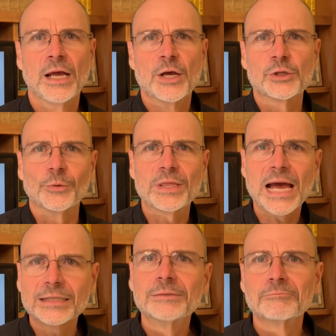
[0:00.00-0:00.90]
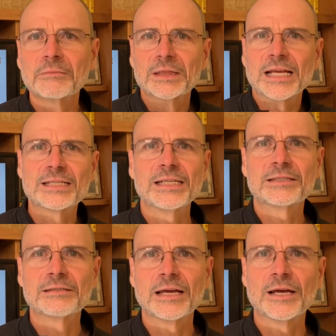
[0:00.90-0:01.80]
So with that, that's
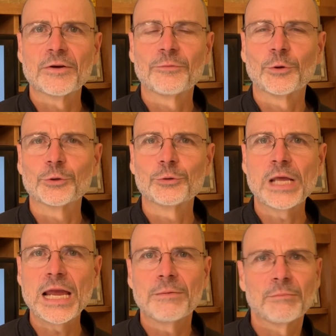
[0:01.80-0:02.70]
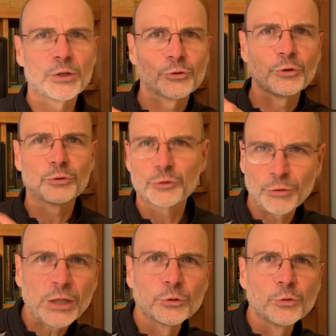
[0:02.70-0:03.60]
it for today. Make sure you
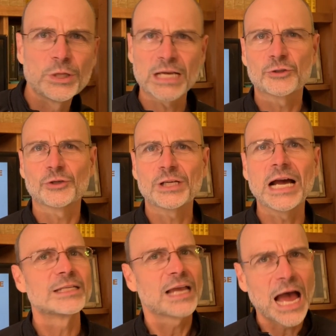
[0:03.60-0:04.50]
try to do the exercise.